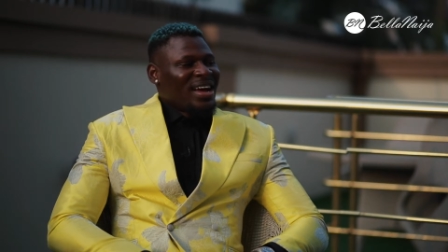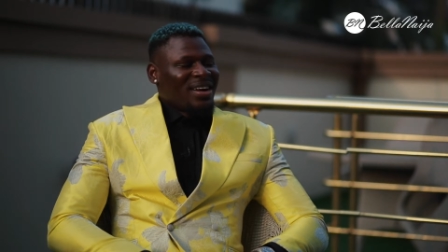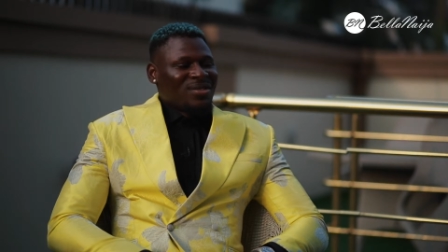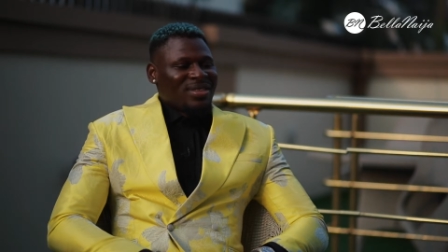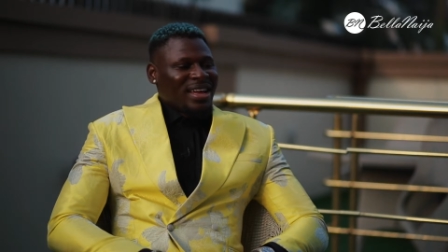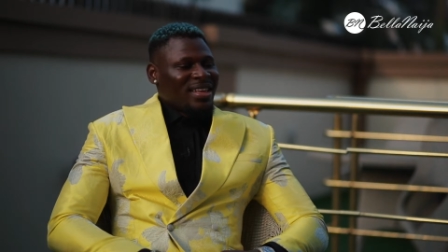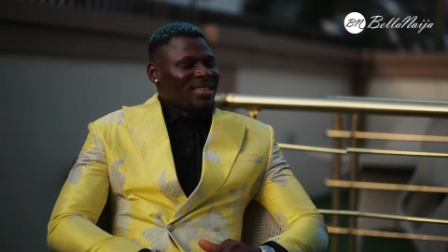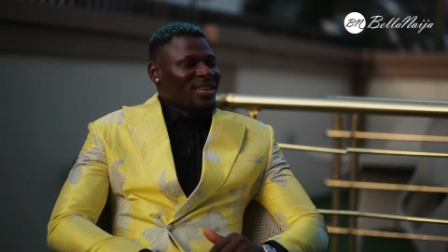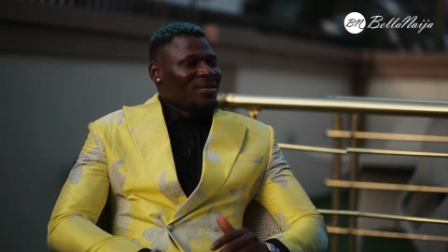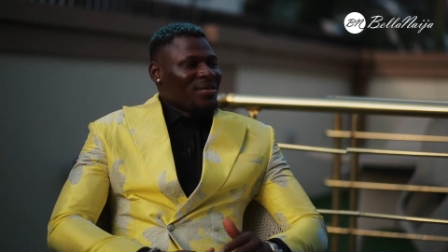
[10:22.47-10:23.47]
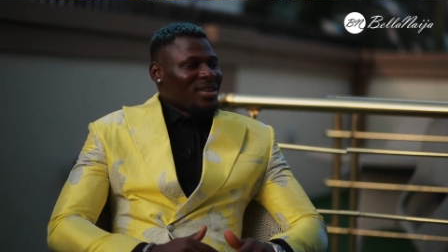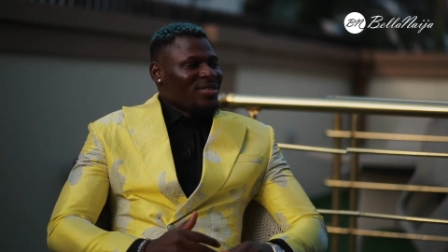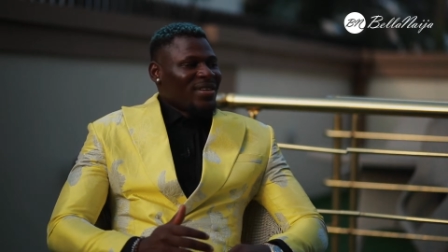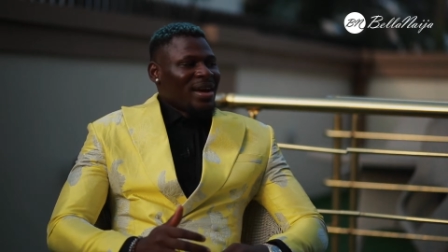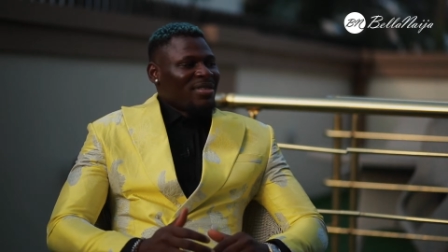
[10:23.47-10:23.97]
I could dance and create
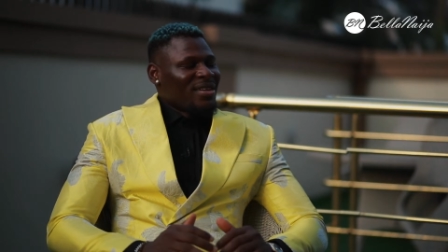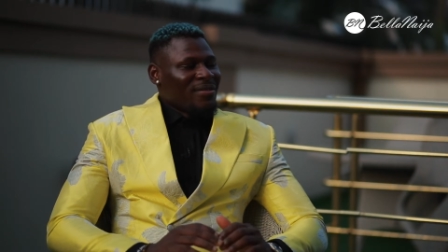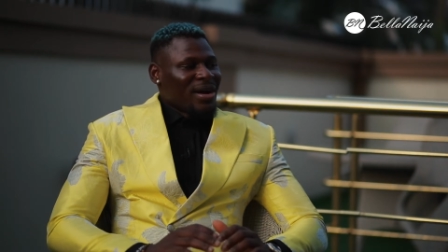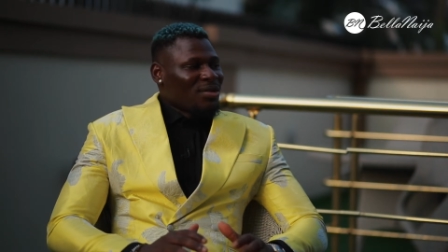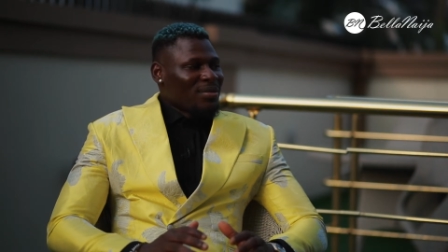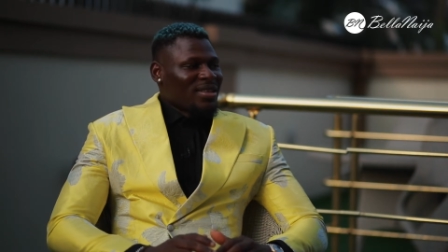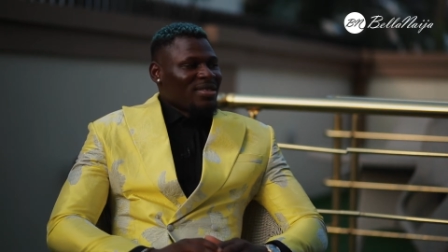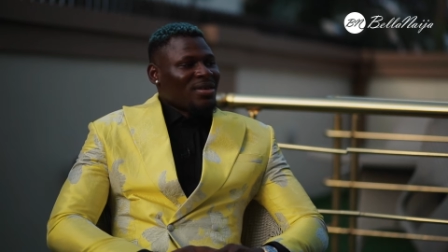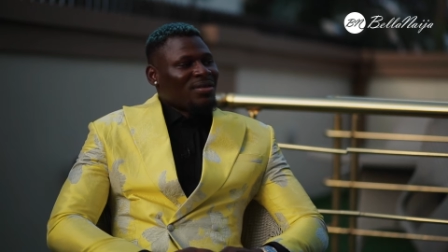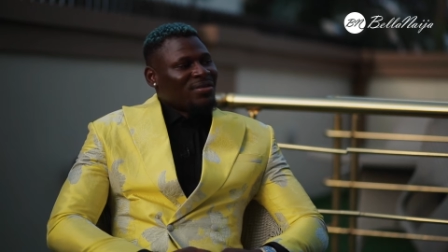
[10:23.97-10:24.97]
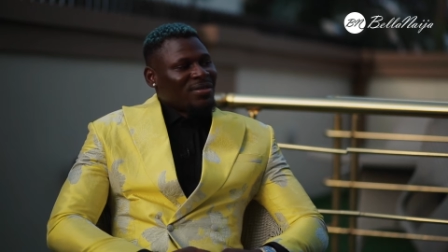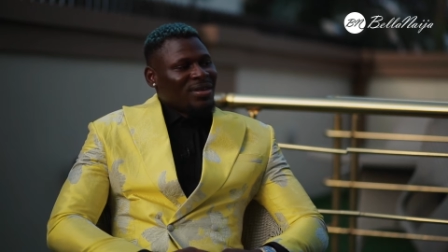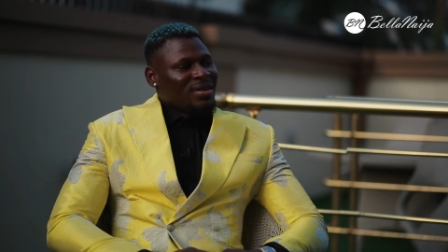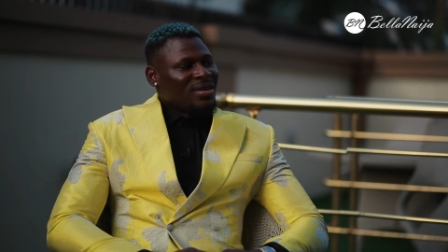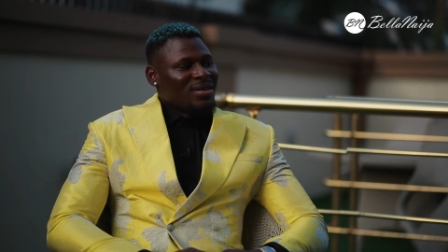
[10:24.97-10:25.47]
vibes around myself.
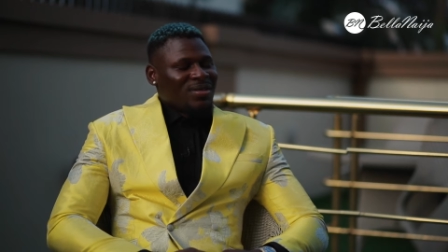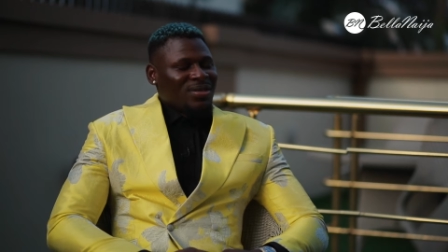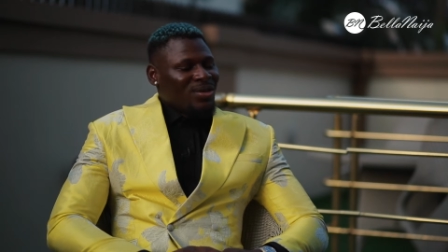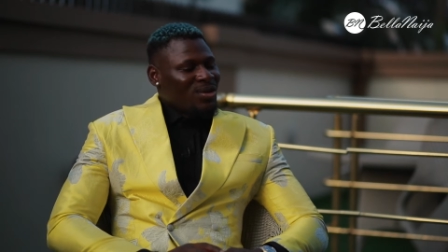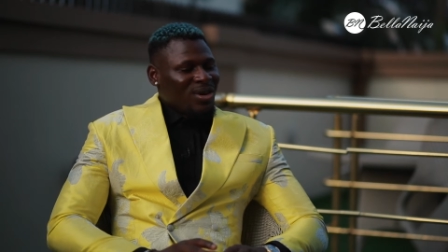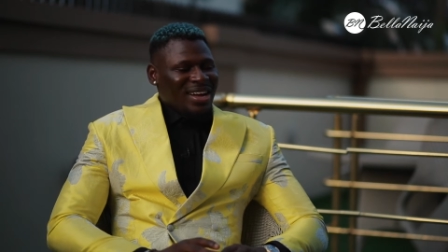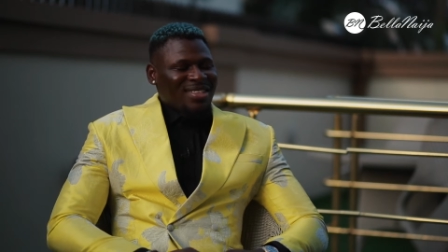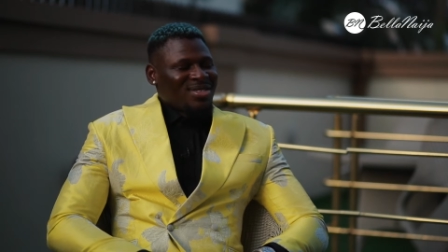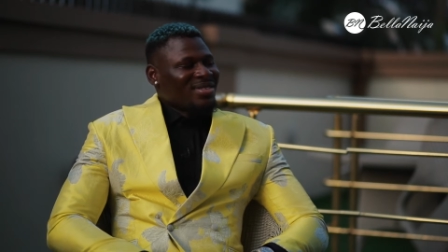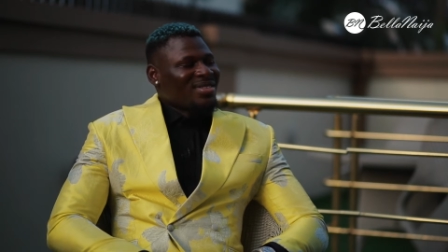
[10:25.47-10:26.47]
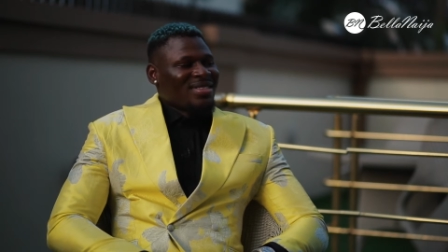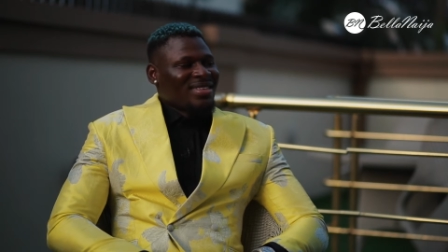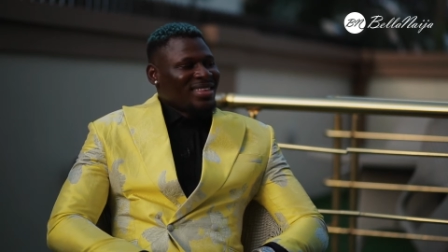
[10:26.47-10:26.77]
No hassles.